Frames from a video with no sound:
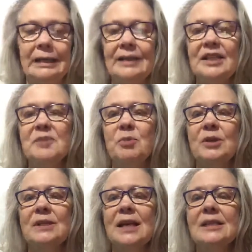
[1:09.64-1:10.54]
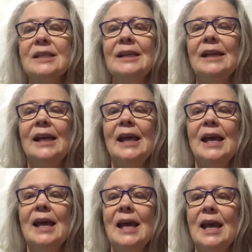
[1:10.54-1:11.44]
This book says that
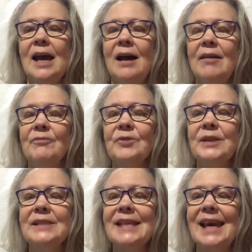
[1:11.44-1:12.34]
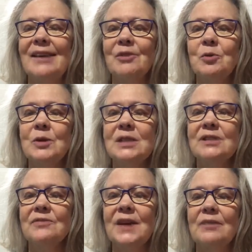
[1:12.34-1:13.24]
Humphrey is everyone's
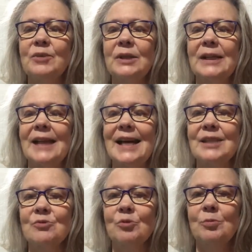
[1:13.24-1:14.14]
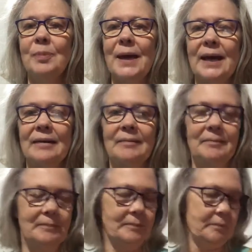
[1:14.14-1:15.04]
favorite classroom pet.
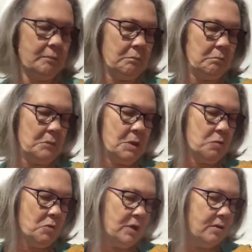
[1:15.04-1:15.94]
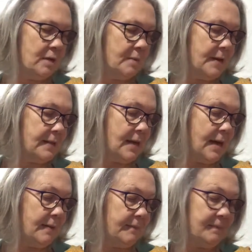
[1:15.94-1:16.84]
What do you think about
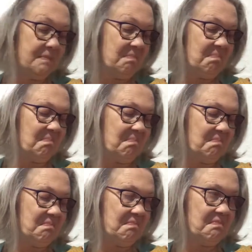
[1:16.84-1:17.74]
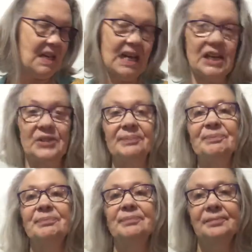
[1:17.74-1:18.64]
that? Yeah, I know.
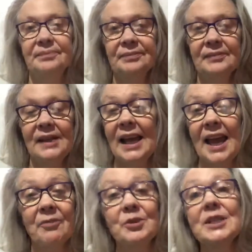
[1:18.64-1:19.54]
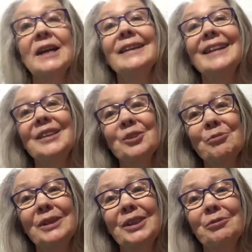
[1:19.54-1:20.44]
Aphrodite and I don't
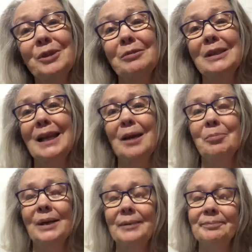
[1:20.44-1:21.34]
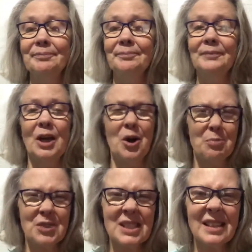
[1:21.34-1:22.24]
really agree with that, but I hope
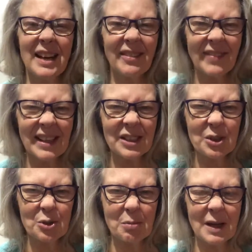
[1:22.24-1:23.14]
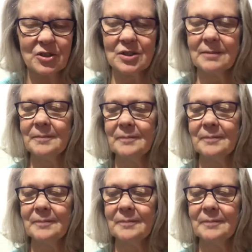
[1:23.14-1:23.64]
she's not offended too much.